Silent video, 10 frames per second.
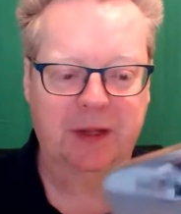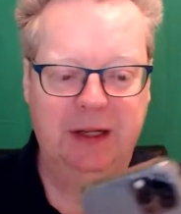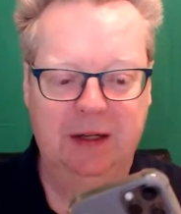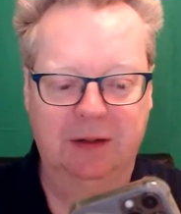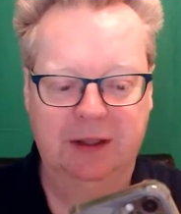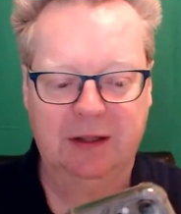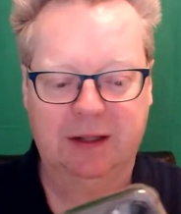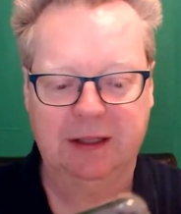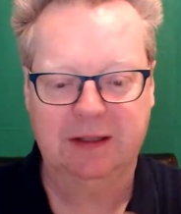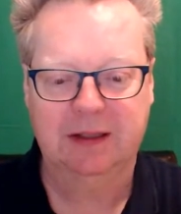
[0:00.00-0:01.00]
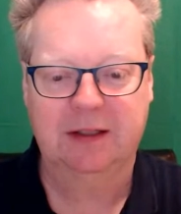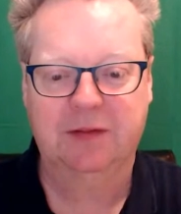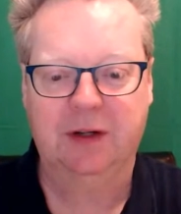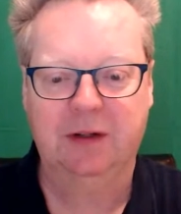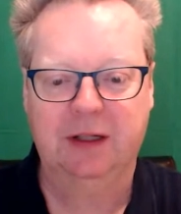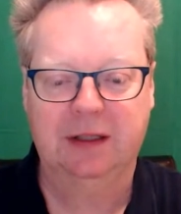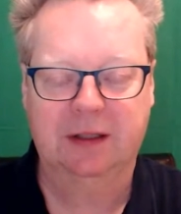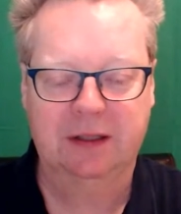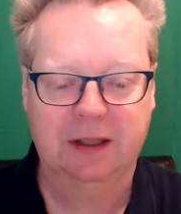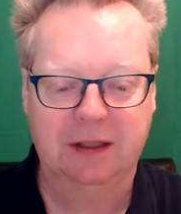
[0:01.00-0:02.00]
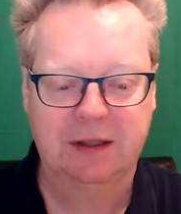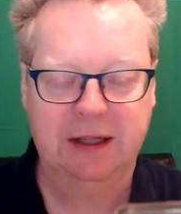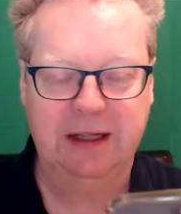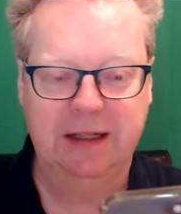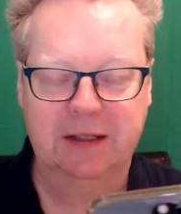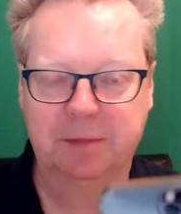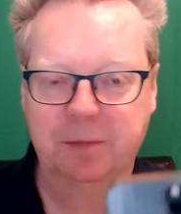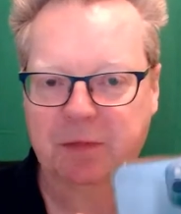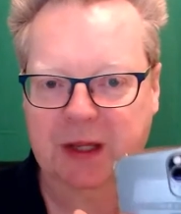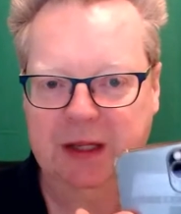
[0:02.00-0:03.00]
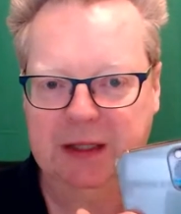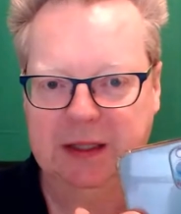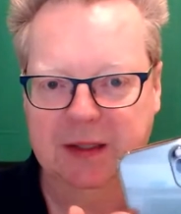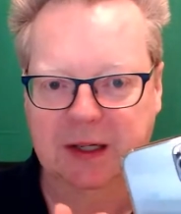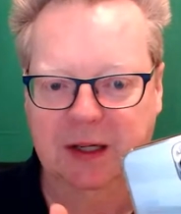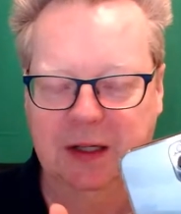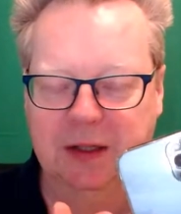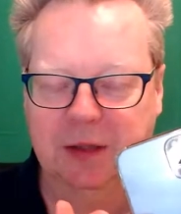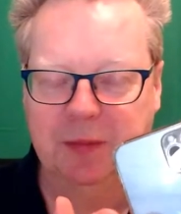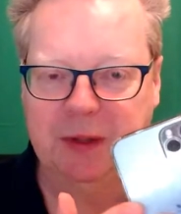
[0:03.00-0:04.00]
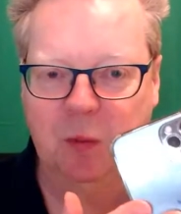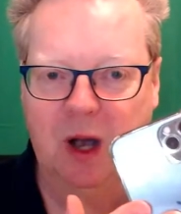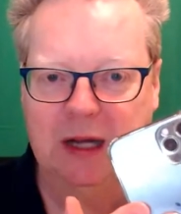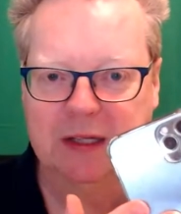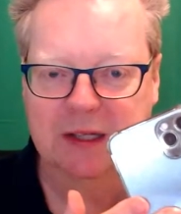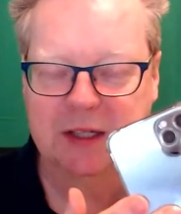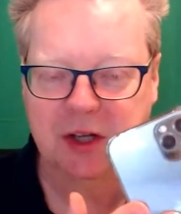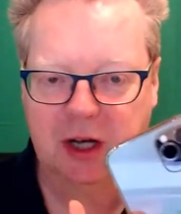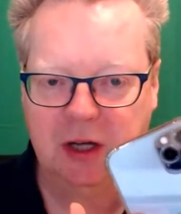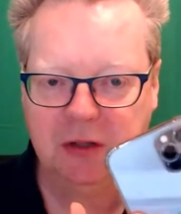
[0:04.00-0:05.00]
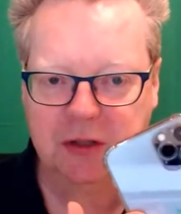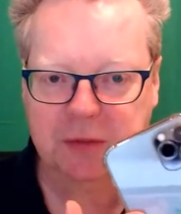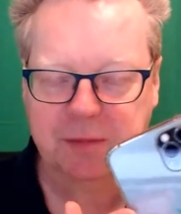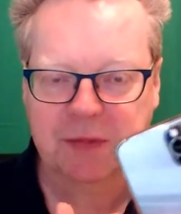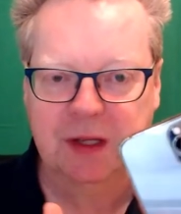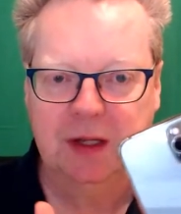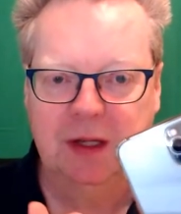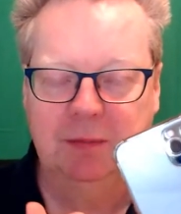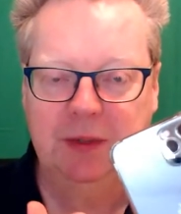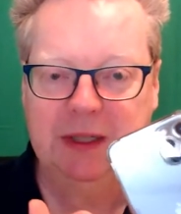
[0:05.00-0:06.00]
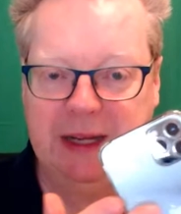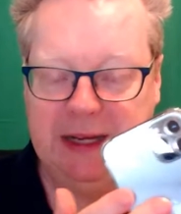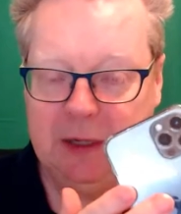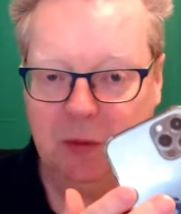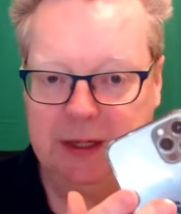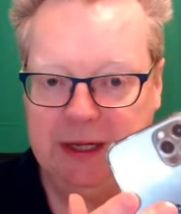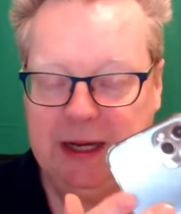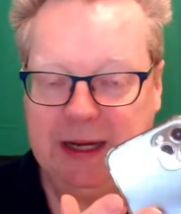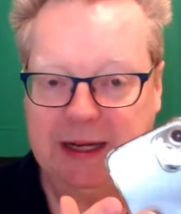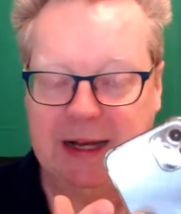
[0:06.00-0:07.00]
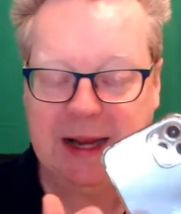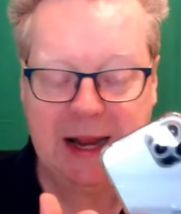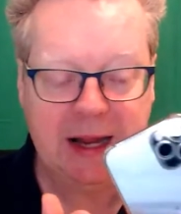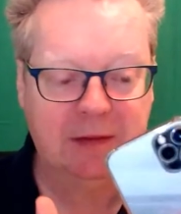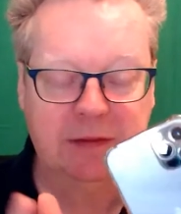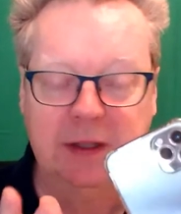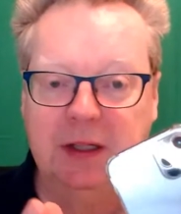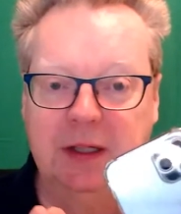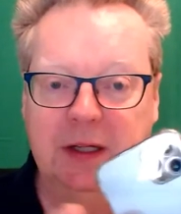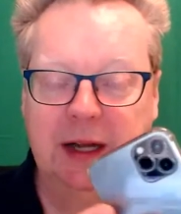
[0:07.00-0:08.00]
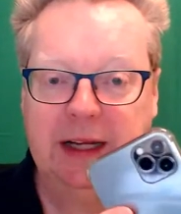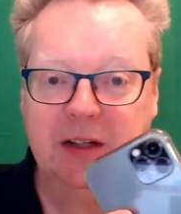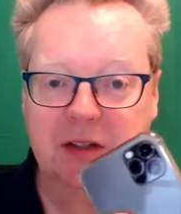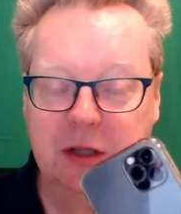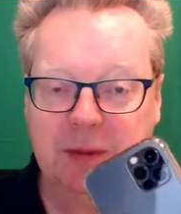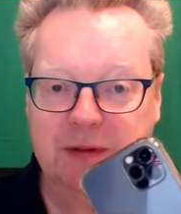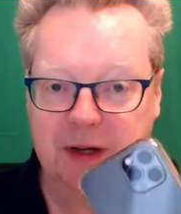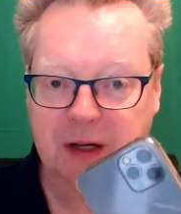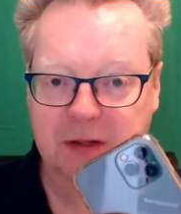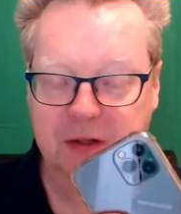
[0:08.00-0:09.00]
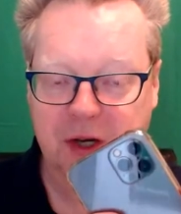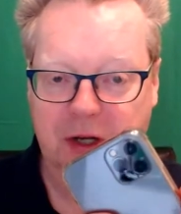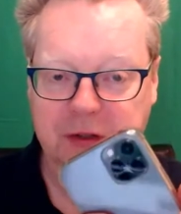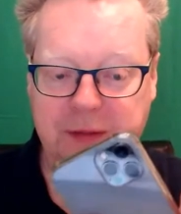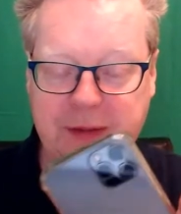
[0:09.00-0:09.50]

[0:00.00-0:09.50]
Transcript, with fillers: Now, the other things that this phone does is it is uh, it can be wirelessly charged, but equally it can have a super fast charger.